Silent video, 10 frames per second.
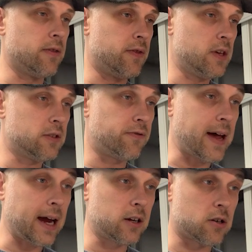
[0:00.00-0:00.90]
this
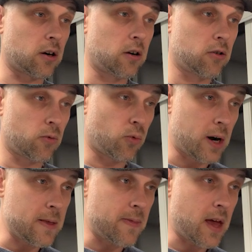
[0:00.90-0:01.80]
factor
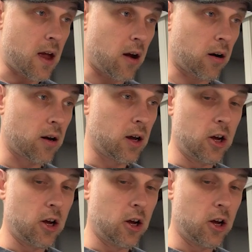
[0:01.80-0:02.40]
right there